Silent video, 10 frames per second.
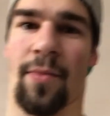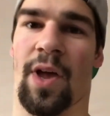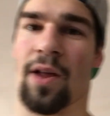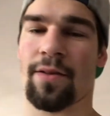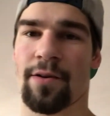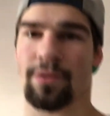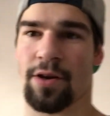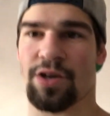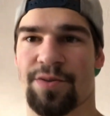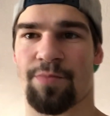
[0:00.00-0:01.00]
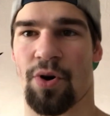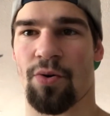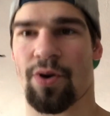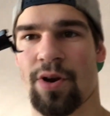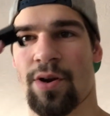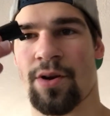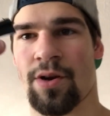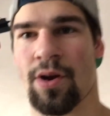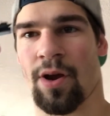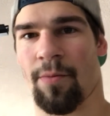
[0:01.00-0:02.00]
I literally just broke
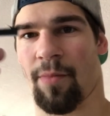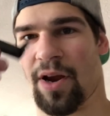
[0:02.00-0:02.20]
my